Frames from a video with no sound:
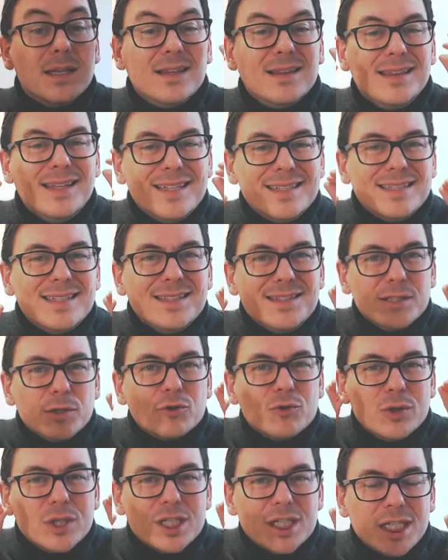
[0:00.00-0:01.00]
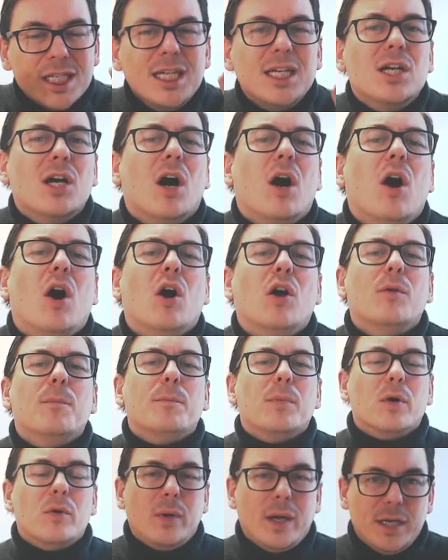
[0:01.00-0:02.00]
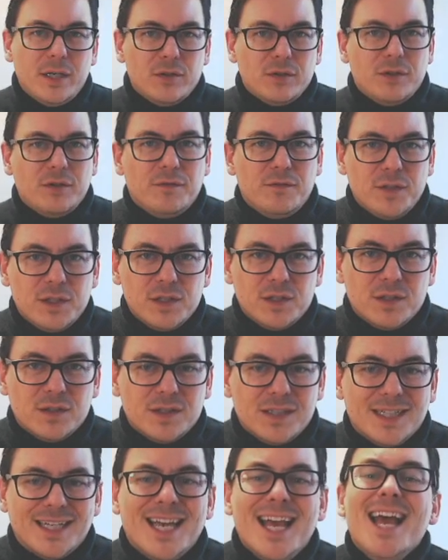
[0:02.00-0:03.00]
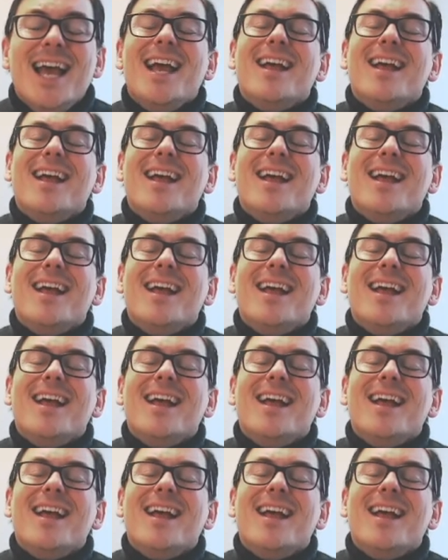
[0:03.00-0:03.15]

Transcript: this is a critique on Pareto efficiency